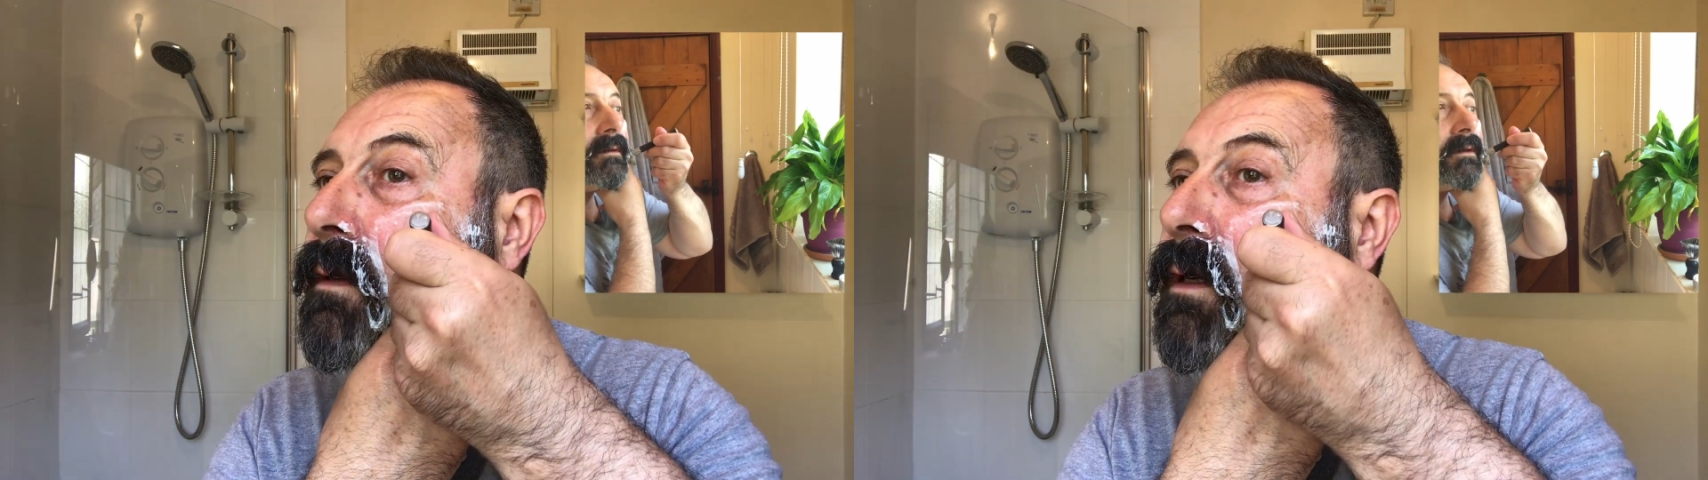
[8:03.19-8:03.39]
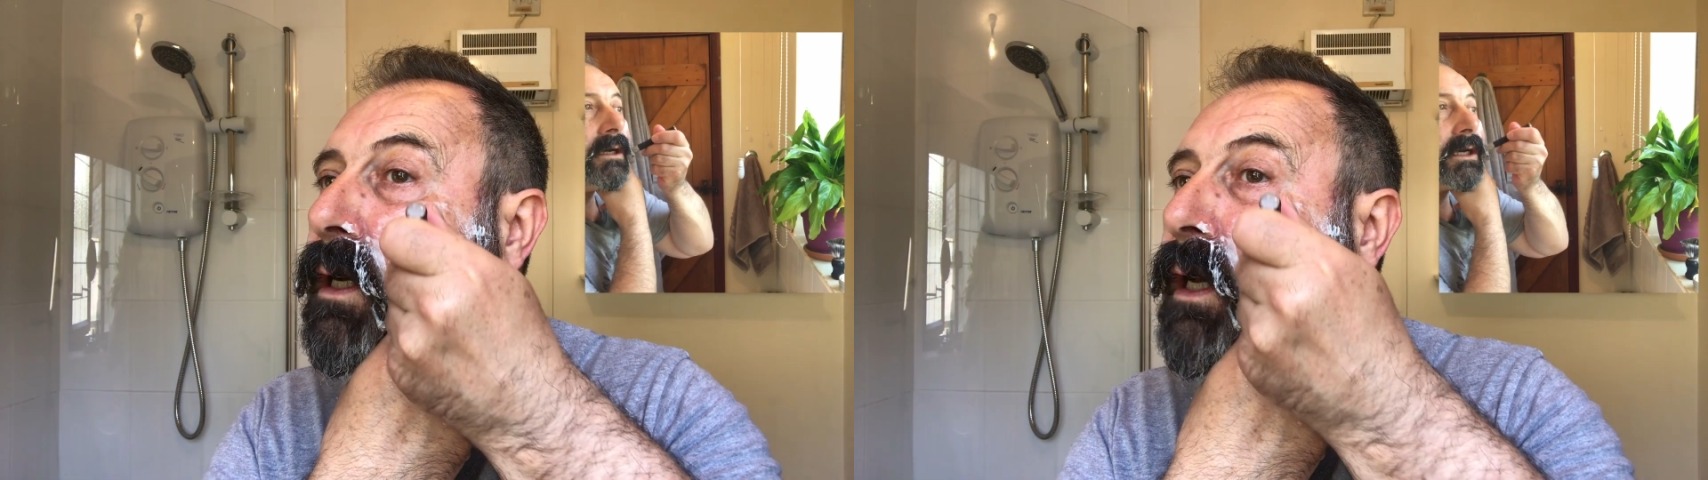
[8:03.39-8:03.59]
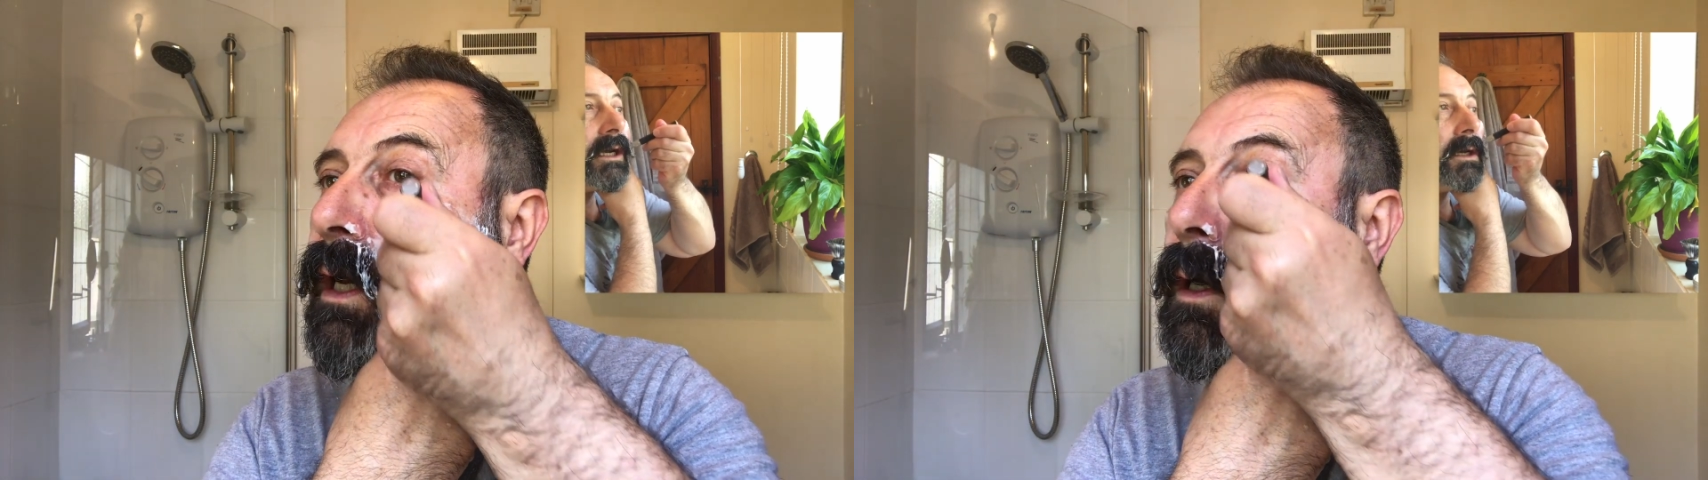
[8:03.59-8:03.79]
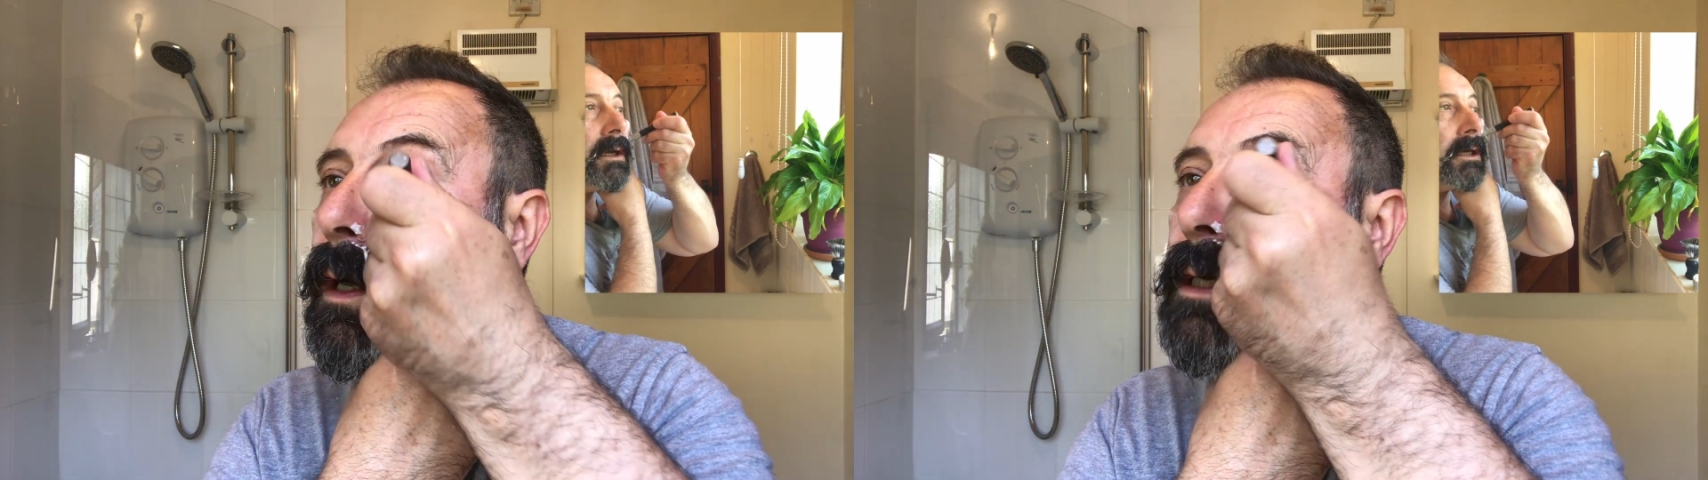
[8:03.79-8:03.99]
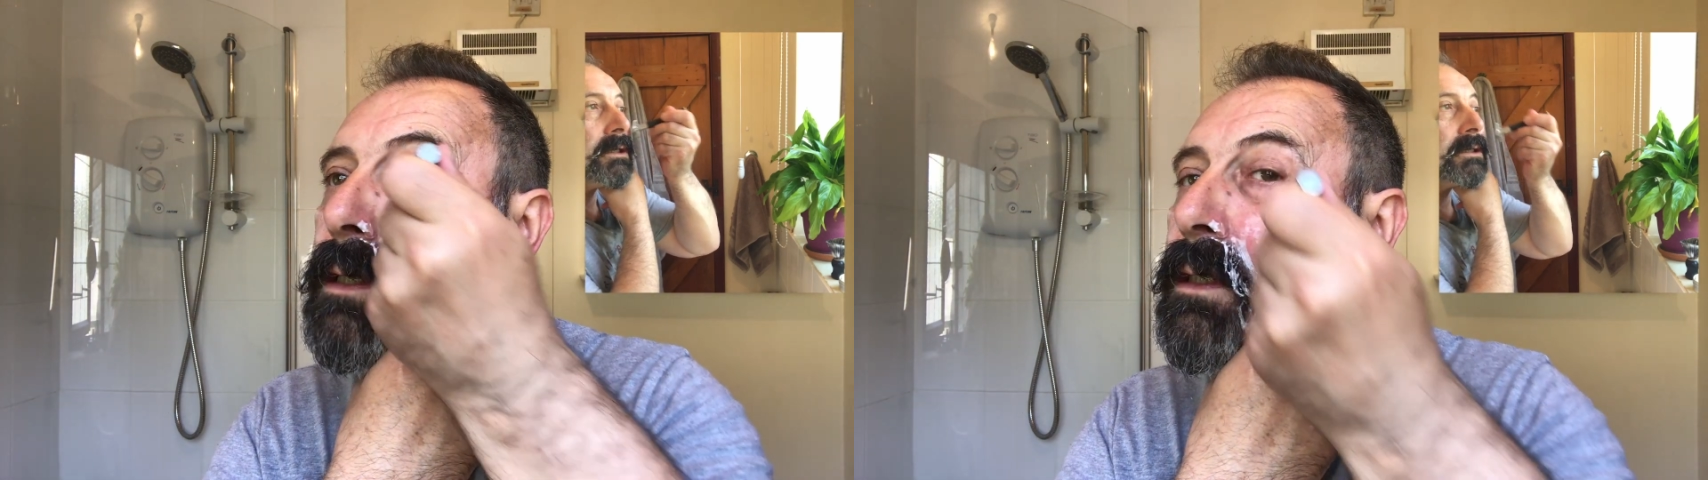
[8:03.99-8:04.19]
I get a
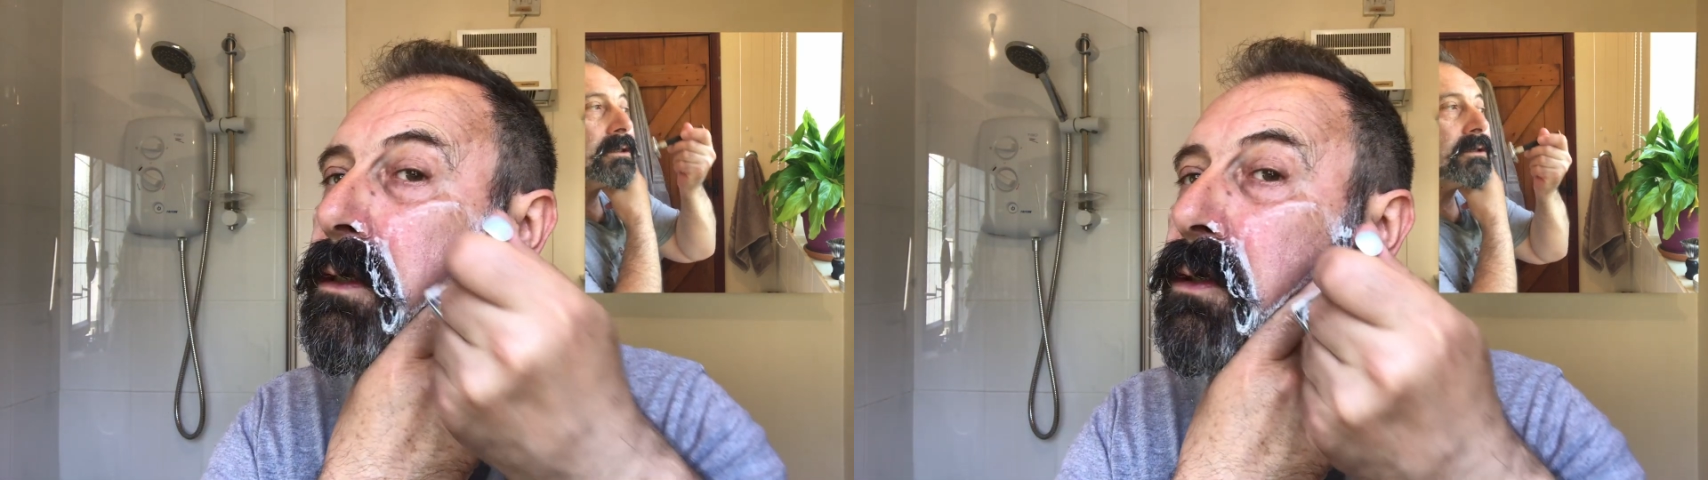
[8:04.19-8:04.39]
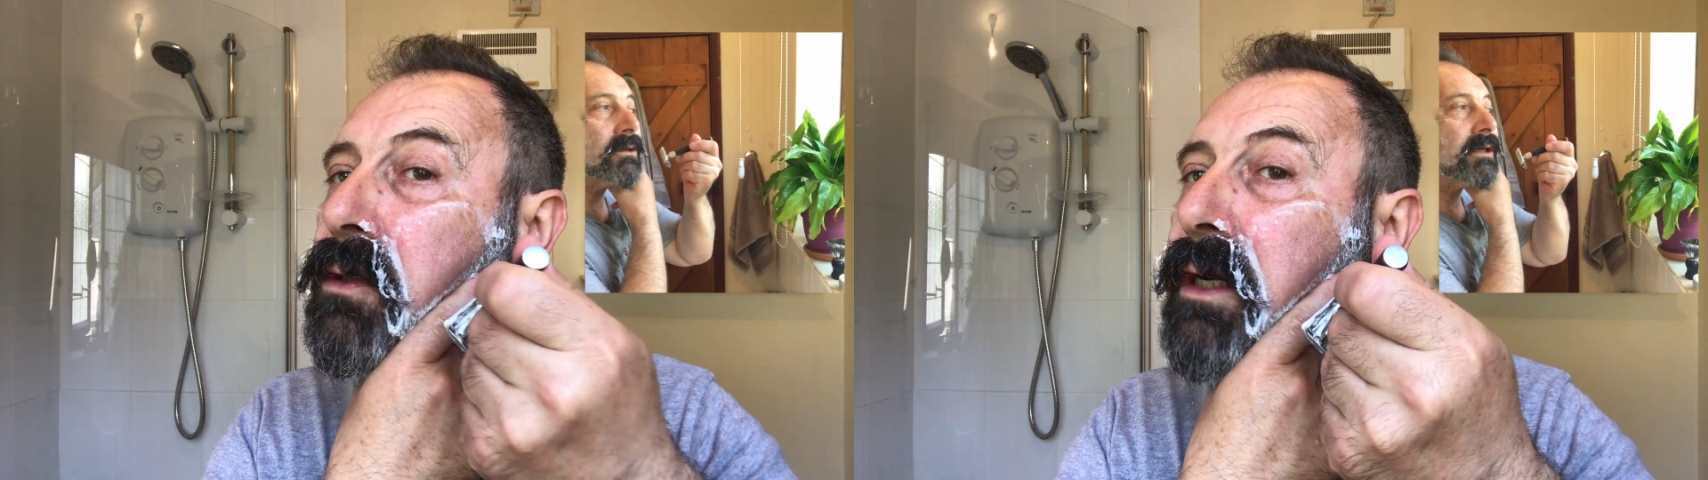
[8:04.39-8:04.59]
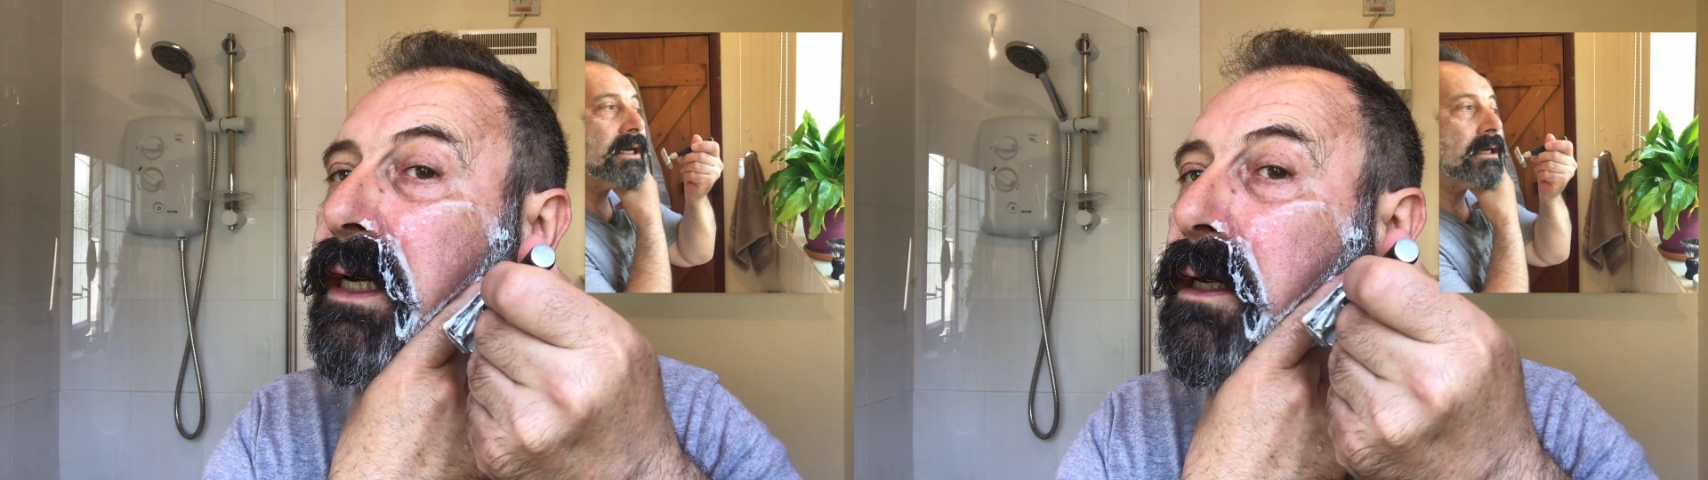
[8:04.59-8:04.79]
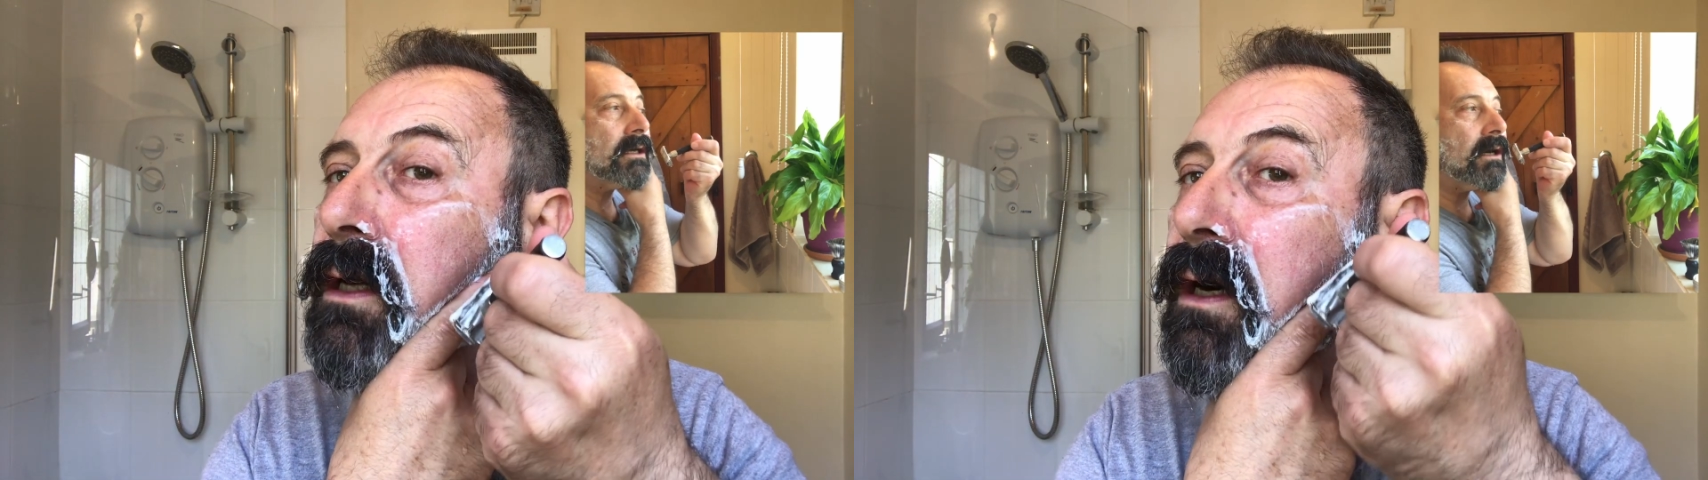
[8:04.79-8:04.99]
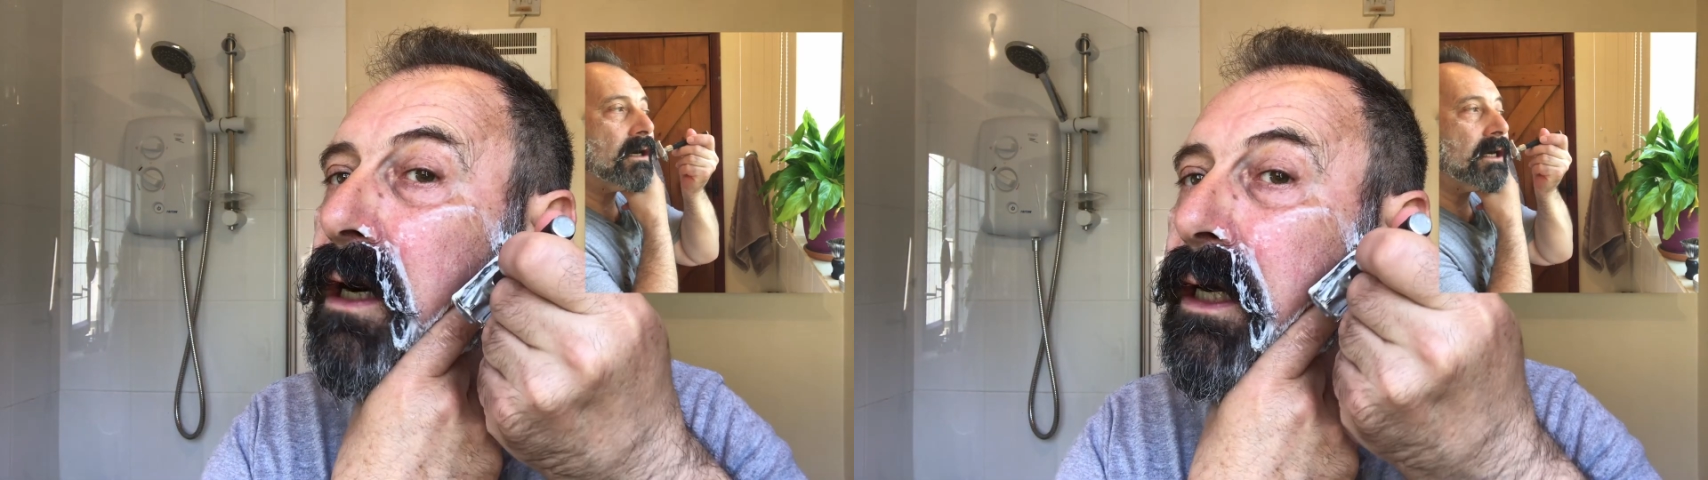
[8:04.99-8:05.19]
nice straight
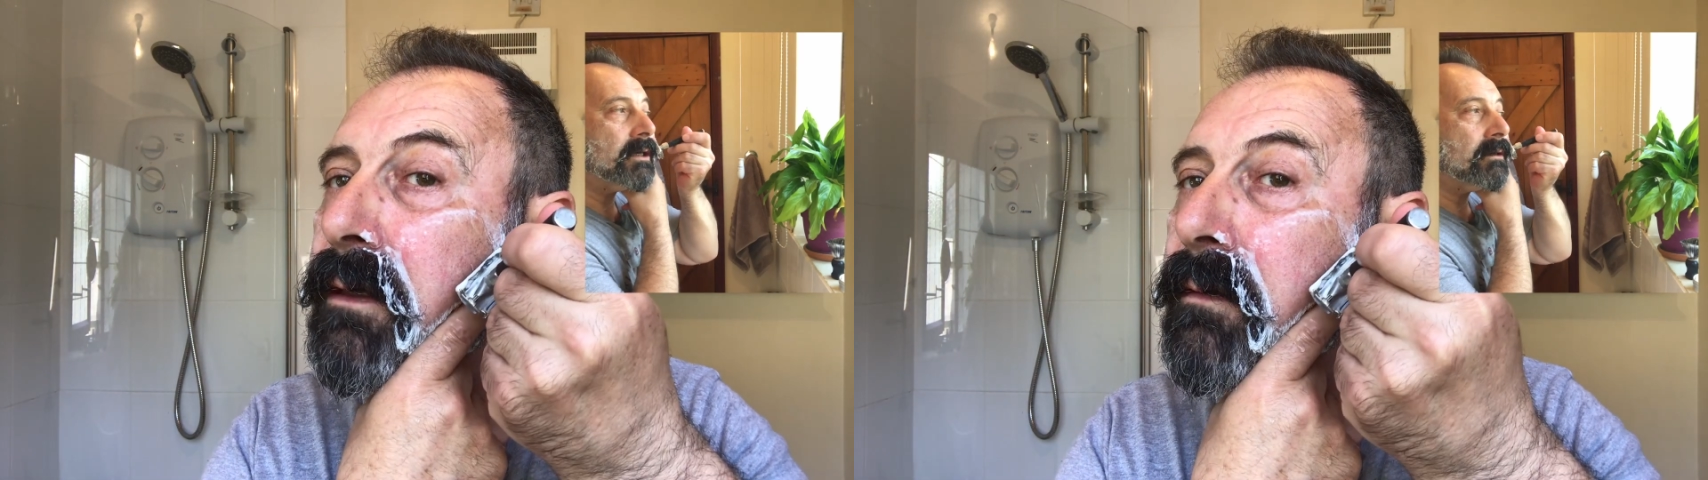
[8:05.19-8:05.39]
line